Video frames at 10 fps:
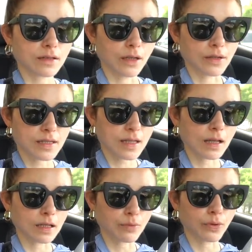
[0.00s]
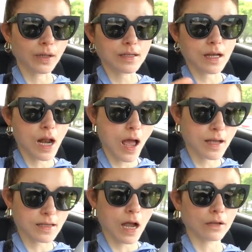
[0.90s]
you know its selling points that it
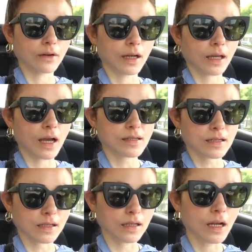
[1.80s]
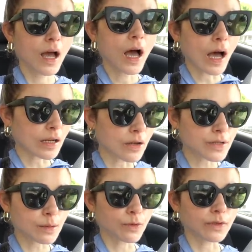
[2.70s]
has hyaluronic acid in it i know
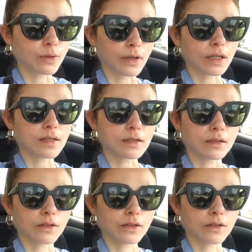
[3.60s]
some of you are easy,